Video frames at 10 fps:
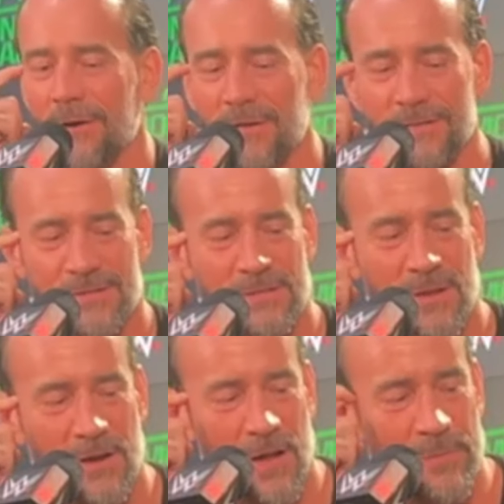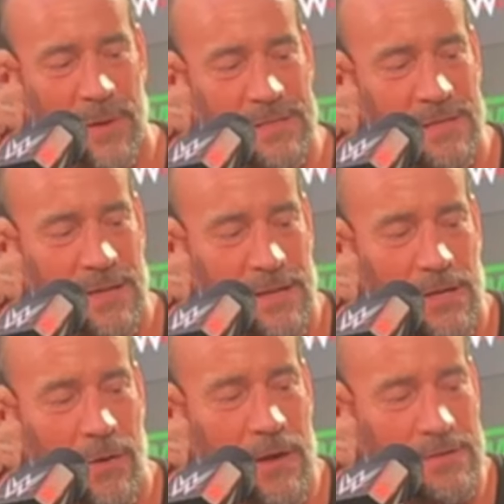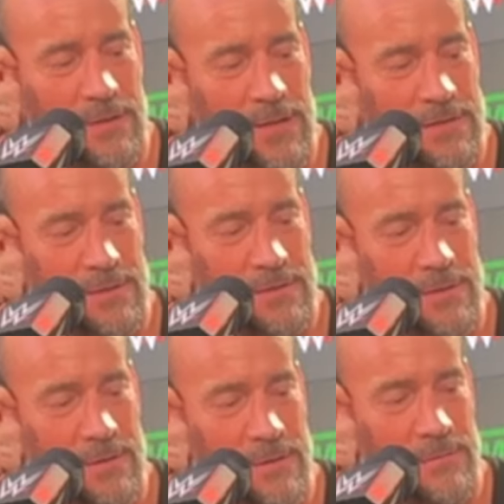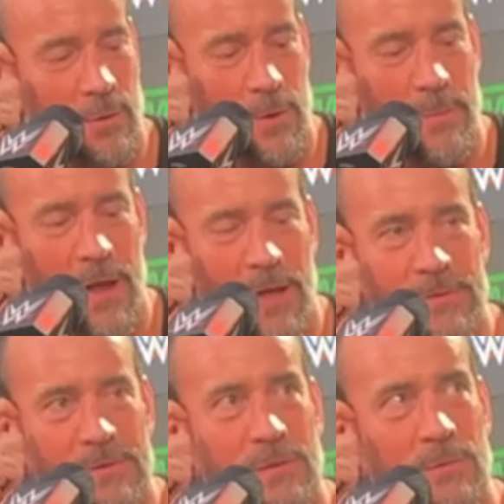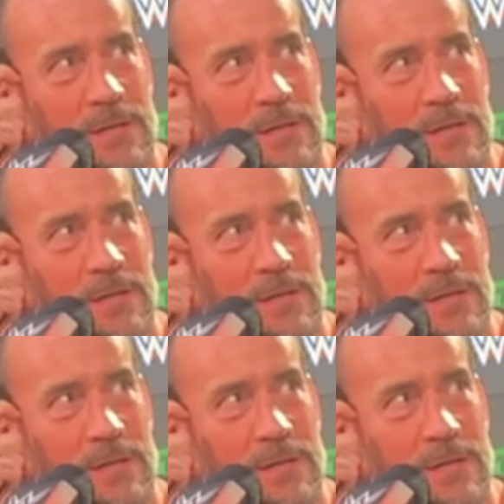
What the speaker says: would like to start off by saying congratulations to the Florida Panthers on